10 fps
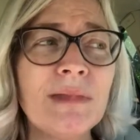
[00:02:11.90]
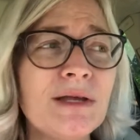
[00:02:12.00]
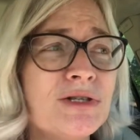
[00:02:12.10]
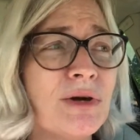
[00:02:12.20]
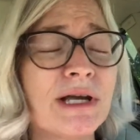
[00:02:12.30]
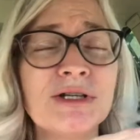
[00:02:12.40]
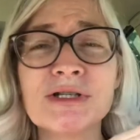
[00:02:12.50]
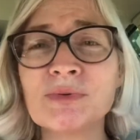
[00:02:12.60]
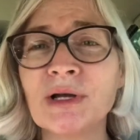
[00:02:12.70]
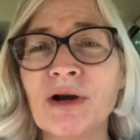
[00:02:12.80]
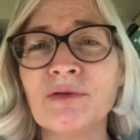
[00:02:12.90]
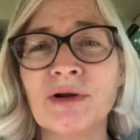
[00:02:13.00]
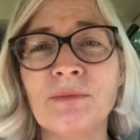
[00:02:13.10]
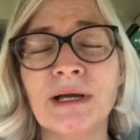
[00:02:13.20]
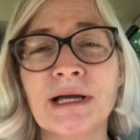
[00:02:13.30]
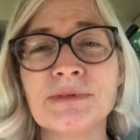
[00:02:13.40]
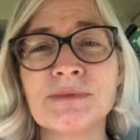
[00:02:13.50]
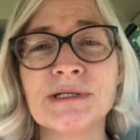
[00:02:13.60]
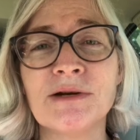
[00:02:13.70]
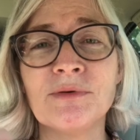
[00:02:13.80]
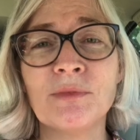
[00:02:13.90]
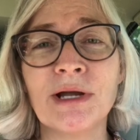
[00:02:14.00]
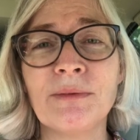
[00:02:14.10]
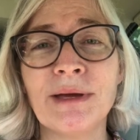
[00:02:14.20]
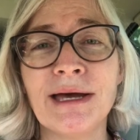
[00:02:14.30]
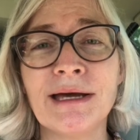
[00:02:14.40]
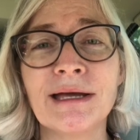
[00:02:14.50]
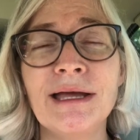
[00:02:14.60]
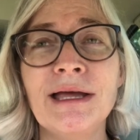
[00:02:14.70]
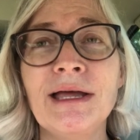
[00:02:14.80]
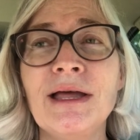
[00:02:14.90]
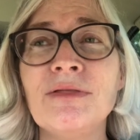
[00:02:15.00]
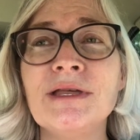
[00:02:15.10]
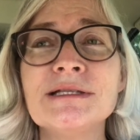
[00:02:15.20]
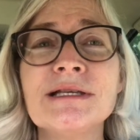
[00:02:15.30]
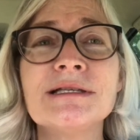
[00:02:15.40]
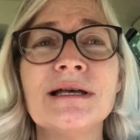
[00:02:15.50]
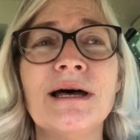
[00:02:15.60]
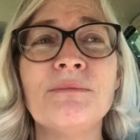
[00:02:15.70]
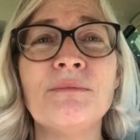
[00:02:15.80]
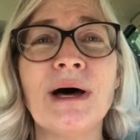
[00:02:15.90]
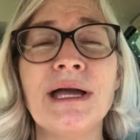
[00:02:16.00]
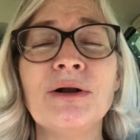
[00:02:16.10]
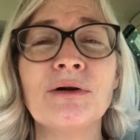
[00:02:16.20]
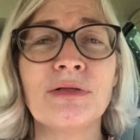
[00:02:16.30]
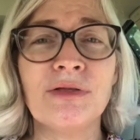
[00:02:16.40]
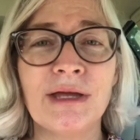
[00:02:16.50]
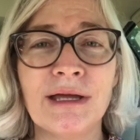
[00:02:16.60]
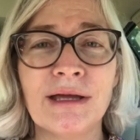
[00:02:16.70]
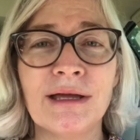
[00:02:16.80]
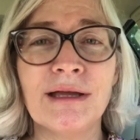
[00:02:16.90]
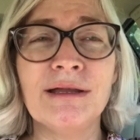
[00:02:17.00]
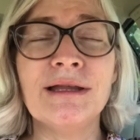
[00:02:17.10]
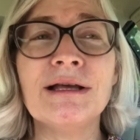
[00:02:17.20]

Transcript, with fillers: So I can just swing over there and pick up some stuff and bring it back this is a minor thing.